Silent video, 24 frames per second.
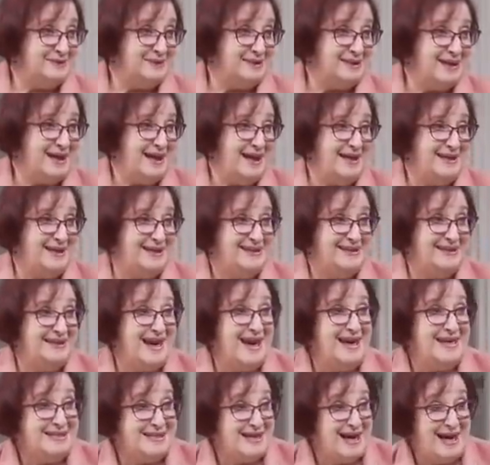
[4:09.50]
But Guyana
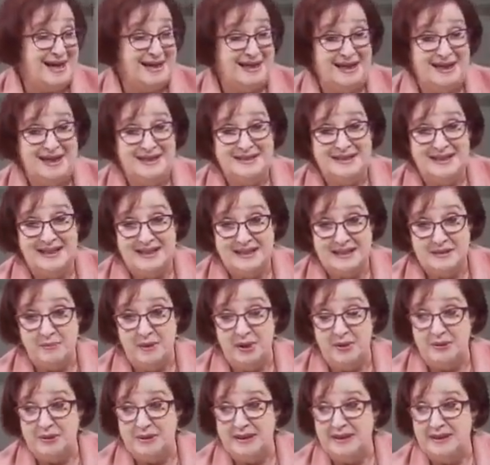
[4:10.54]
has highlands, it has
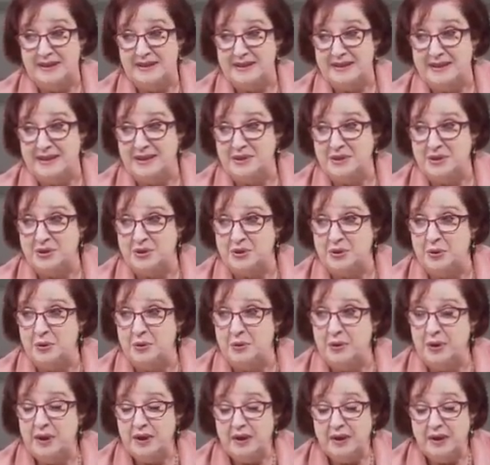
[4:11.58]
mountains, and
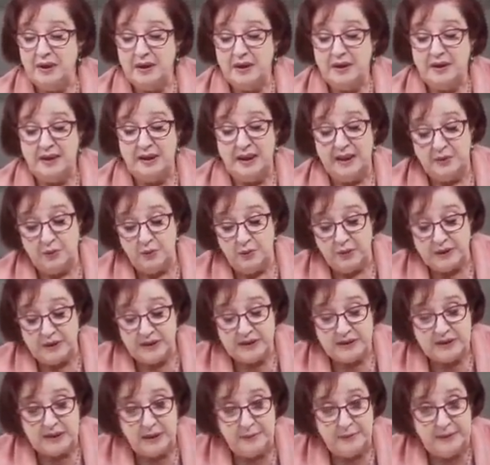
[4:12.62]
so that water
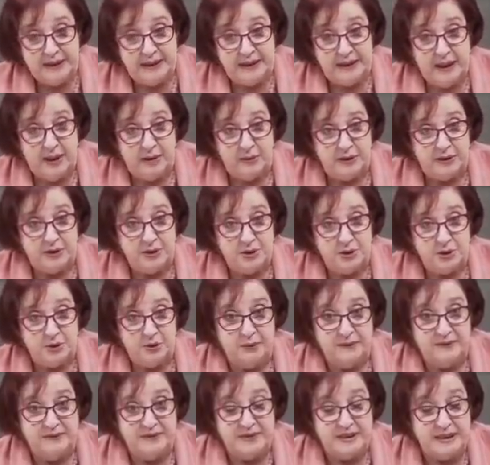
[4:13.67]
is coming down, and so
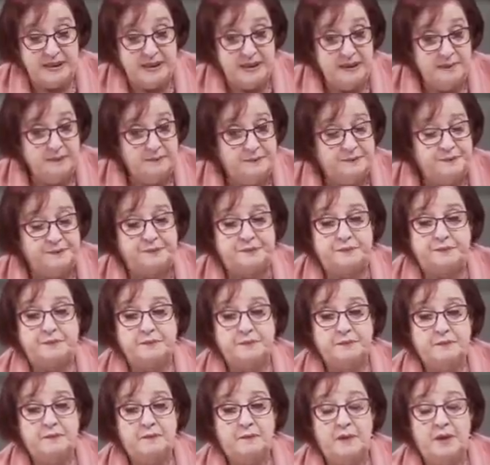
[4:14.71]
we've seen
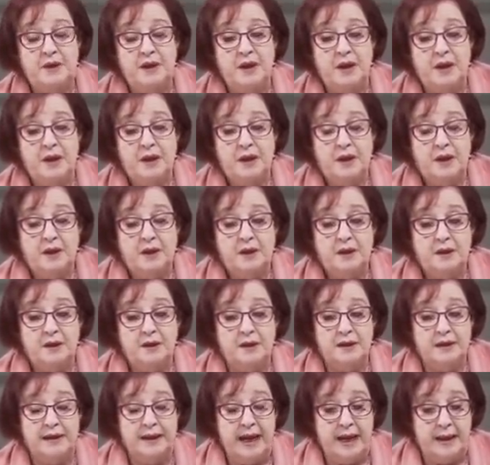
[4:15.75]

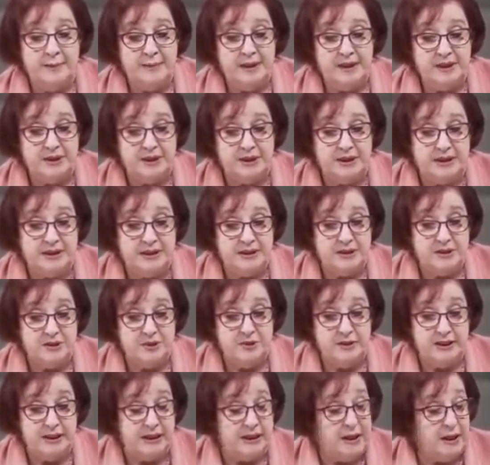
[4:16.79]
the damage it is
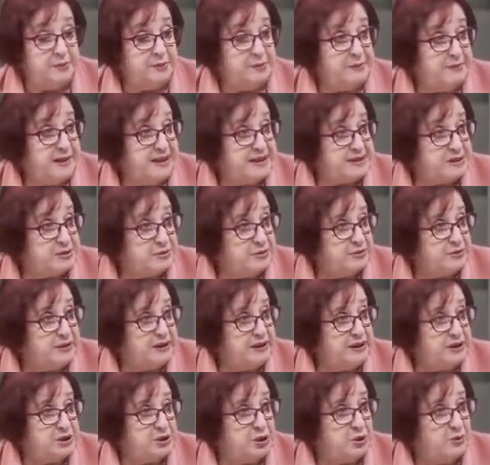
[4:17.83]
doing in Upper
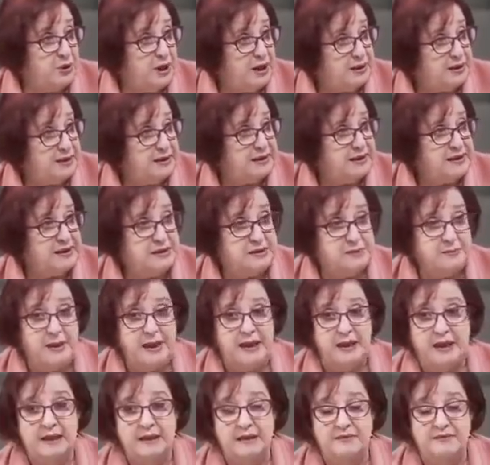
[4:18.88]
Mazaruni. Jawala is
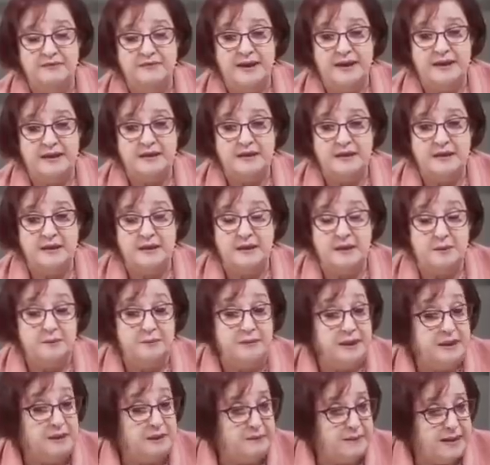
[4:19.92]
badly affected. The
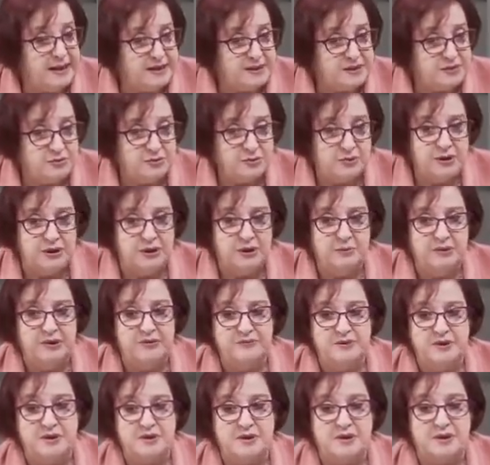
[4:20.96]
Middle Mazaruni,
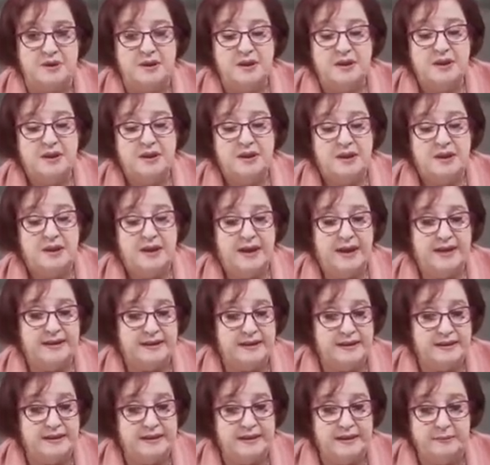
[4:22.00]
we've just had
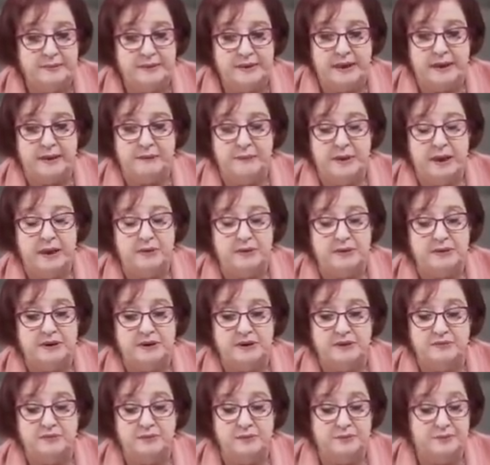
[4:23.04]
a team come out
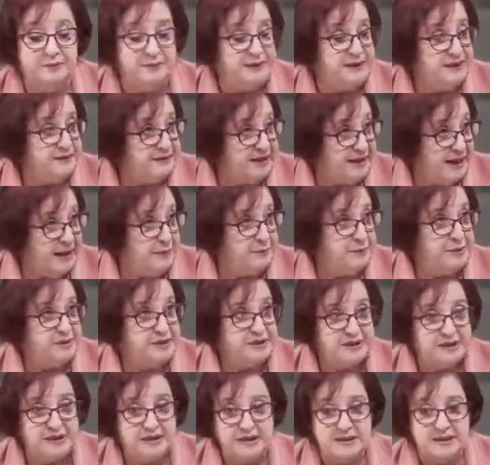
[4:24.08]
of giving
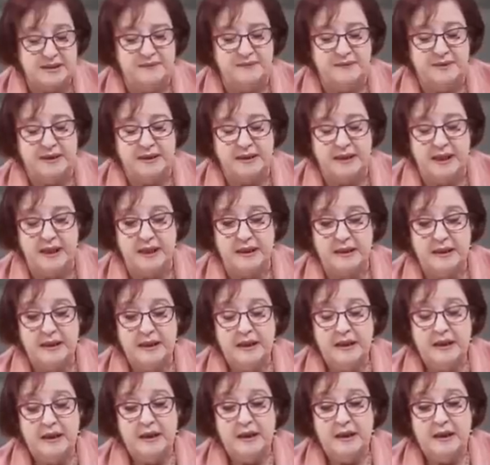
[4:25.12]
hampers and stuff like that.
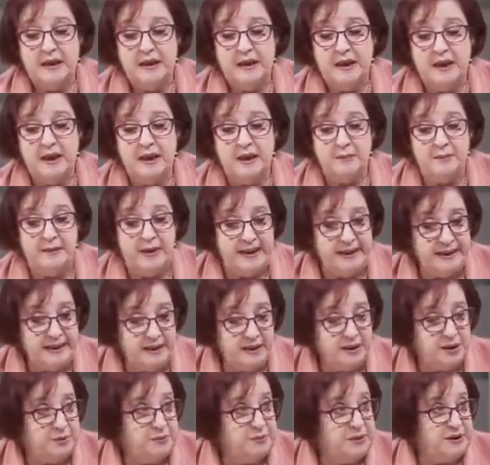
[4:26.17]

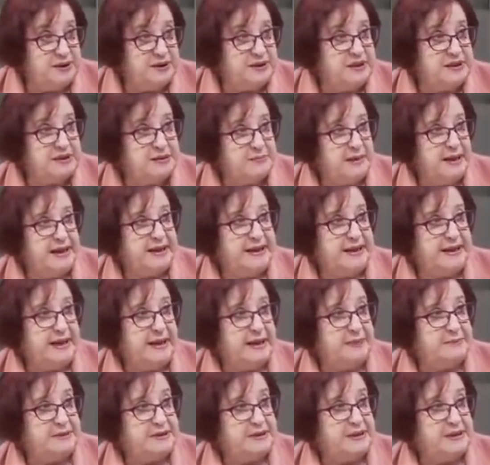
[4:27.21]
Mining communities, mining
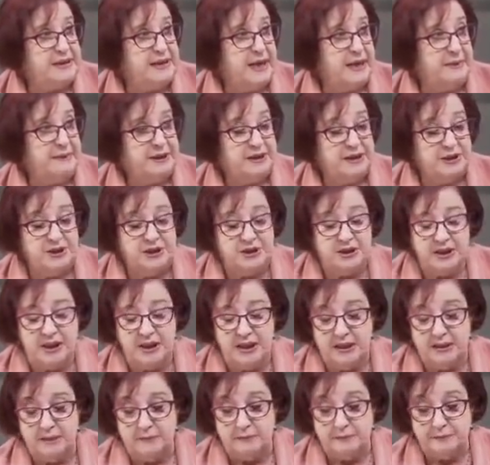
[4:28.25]
camps are damaged,
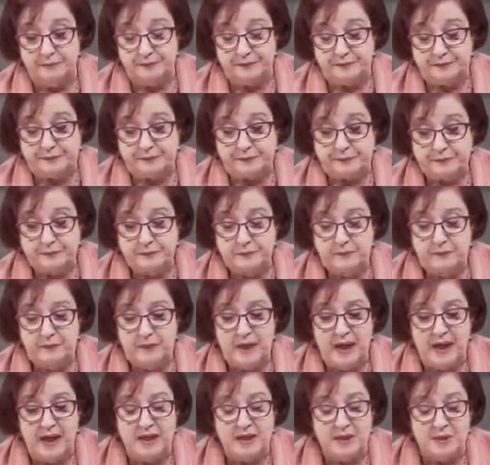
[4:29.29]

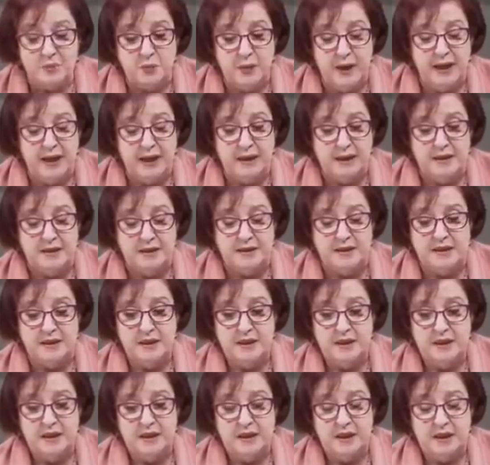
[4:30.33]
as well as,
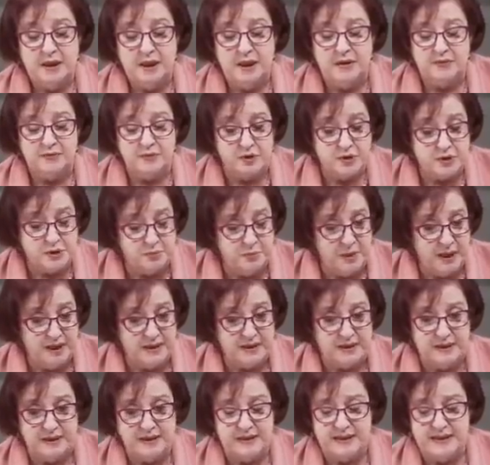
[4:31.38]
of course,
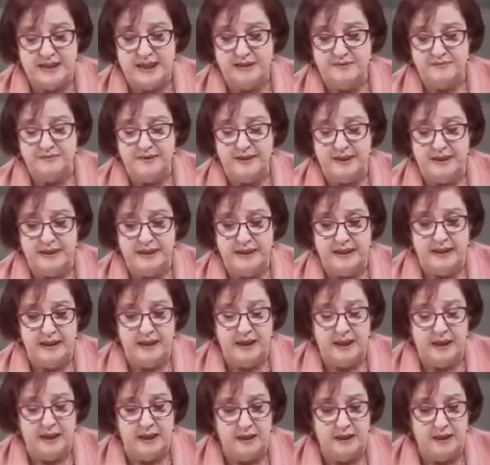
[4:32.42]
Barticus had flooding.